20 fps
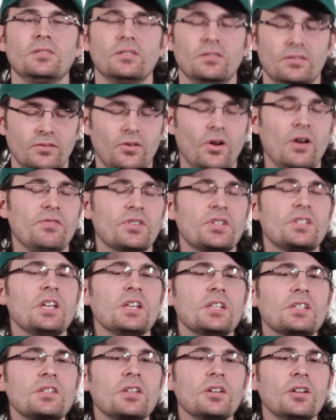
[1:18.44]
You have a
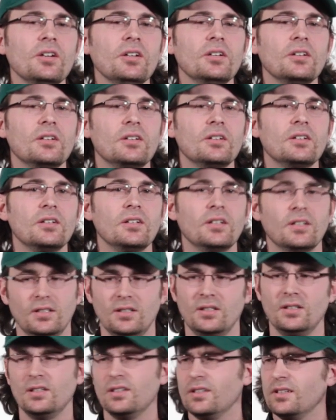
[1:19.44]
sister? I
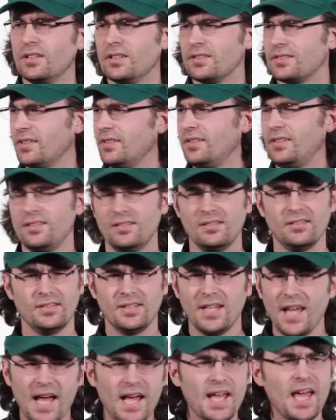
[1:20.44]
said,
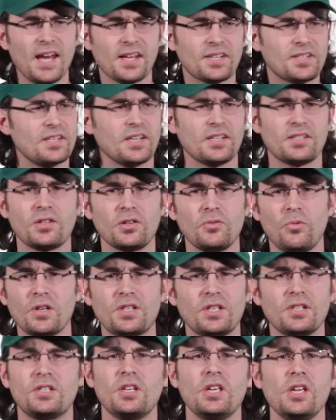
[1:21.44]
yeah, I got a sister. What's
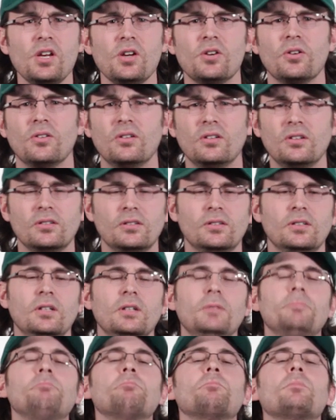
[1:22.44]
it to you?
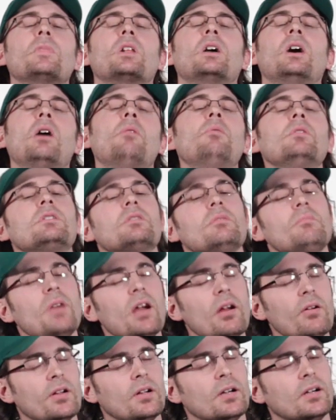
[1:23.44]
I want to
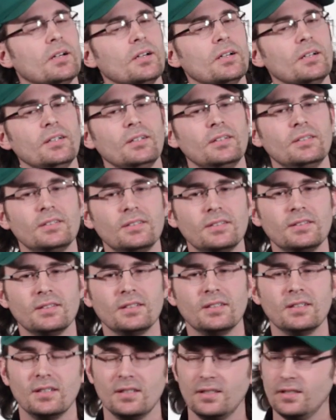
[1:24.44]
marry her.
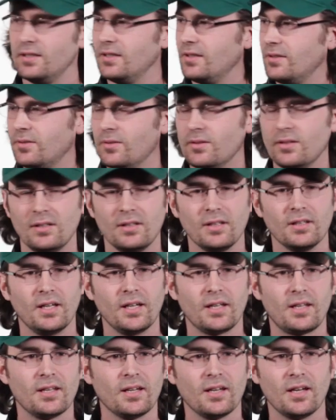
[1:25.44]

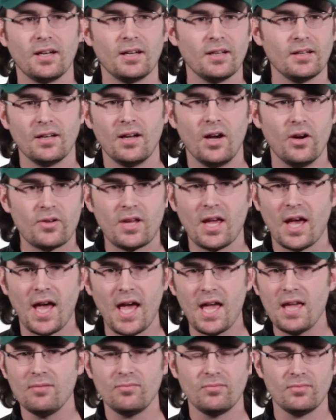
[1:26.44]
Like,
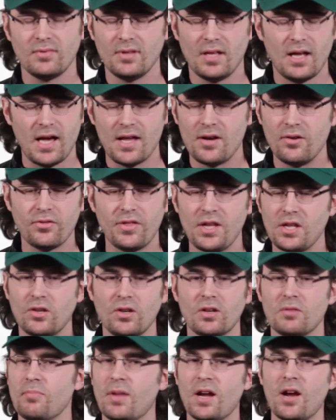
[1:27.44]
okay, I don't think you
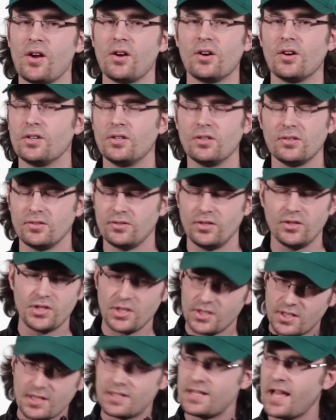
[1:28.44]
can marry her. You're
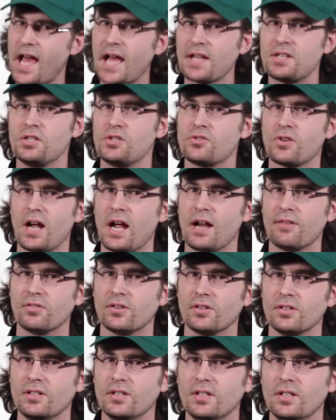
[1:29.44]
just a taxi
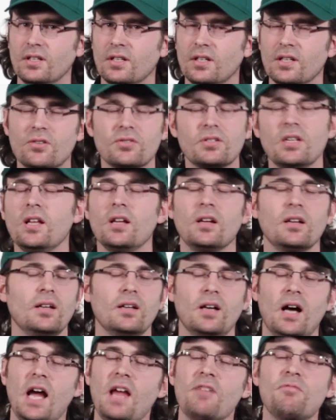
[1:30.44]
driver. He goes, look,
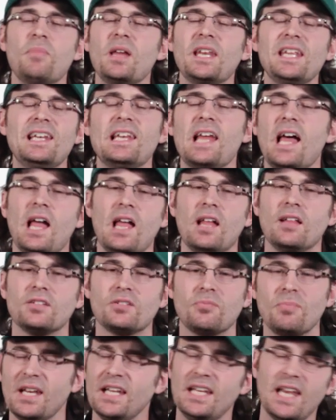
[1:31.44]
I have many lands.
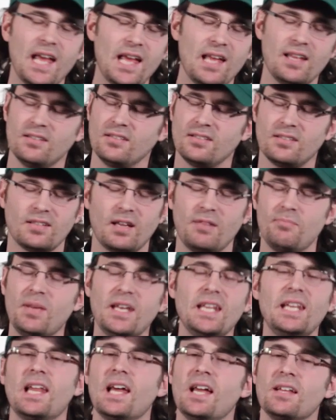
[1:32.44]
I have
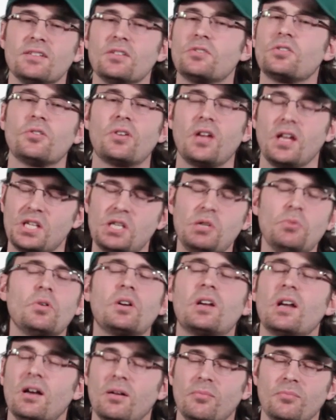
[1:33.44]
many lands. It's okay. She will
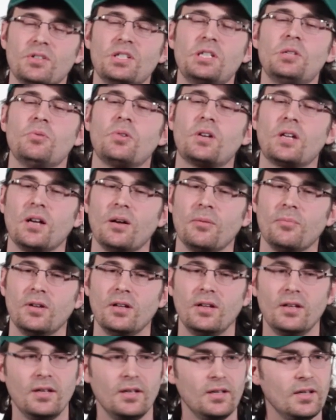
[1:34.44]
come.
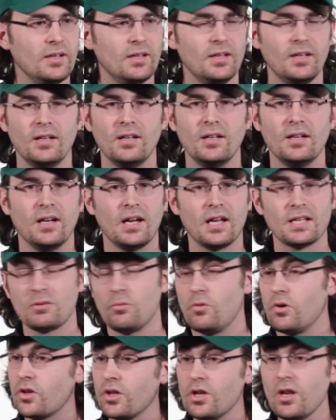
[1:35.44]
I said,
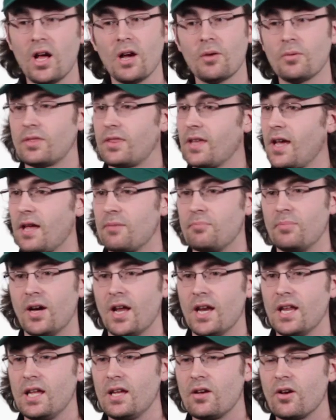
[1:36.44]
well, good luck with that,
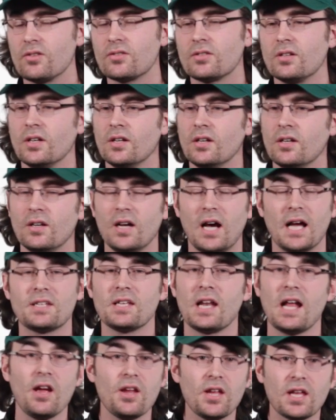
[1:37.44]
buddy. He goes, I
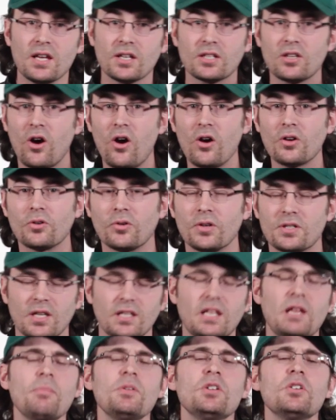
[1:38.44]
said, how are you going to talk to her? He
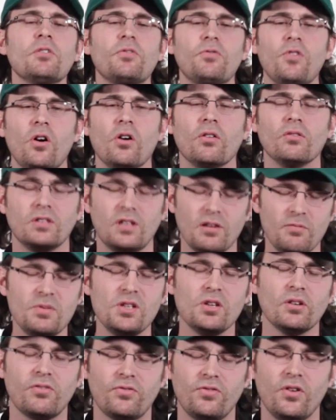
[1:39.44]
said, give me your
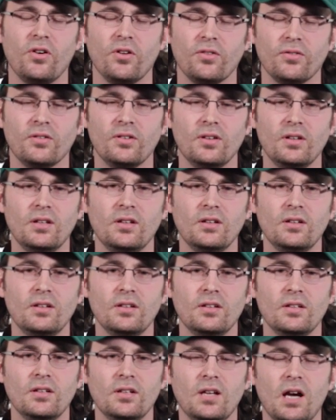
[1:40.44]
phone.
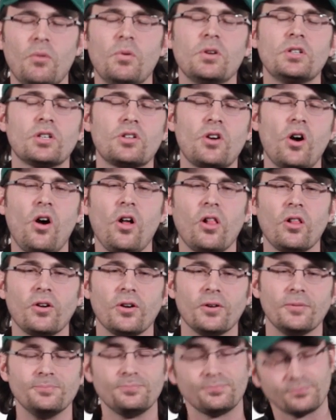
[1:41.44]
I want to call her.